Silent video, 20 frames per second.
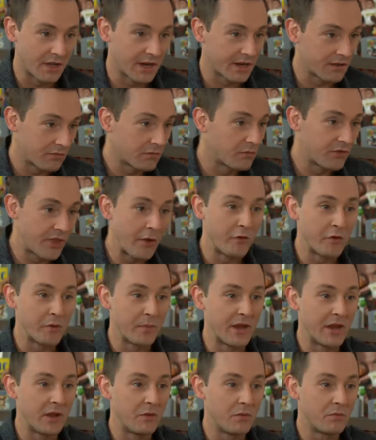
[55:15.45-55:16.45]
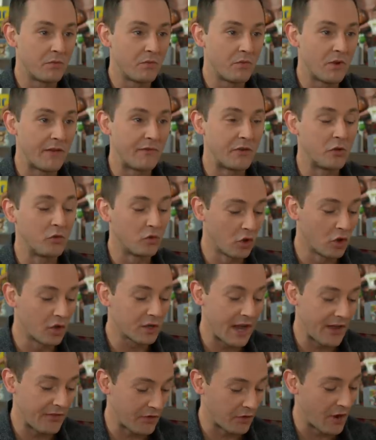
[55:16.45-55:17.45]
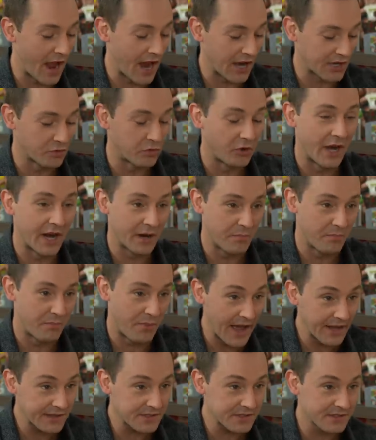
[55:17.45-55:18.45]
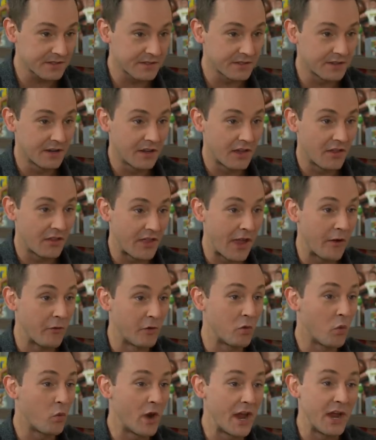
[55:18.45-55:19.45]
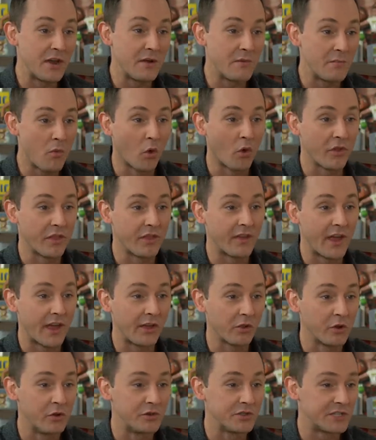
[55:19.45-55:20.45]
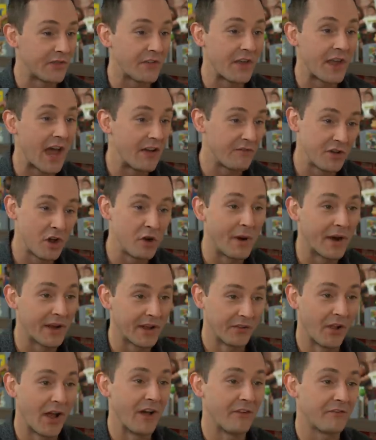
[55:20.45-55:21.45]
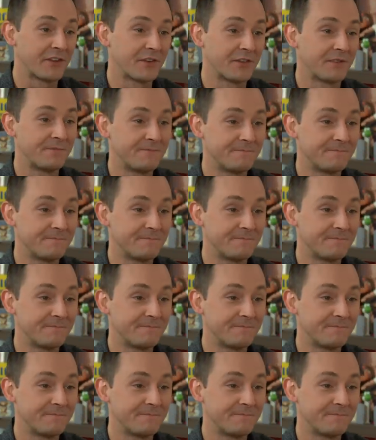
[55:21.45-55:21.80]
Like, they would be, if you looked at their actual like bets, yes, they would win more than they lose, yet they have no money left.